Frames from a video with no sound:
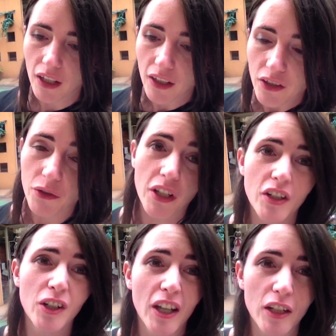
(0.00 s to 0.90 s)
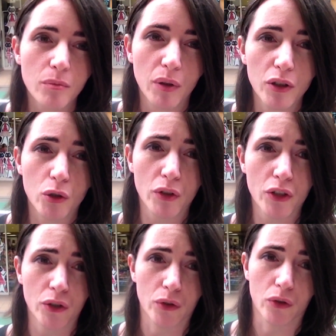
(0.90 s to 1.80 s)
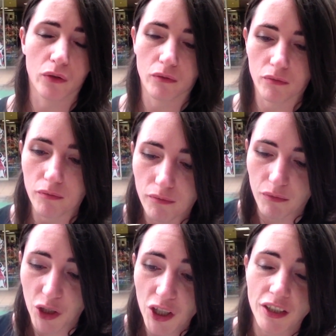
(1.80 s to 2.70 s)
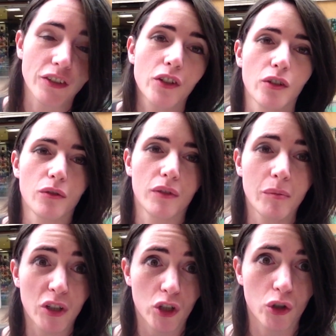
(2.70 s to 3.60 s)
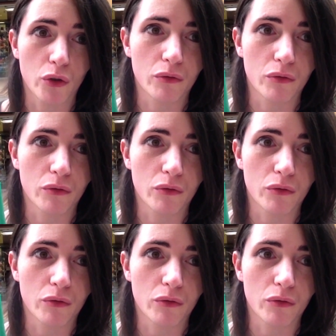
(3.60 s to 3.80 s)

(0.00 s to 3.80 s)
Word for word: So it's actually a gachapon crystal machine. So let me just show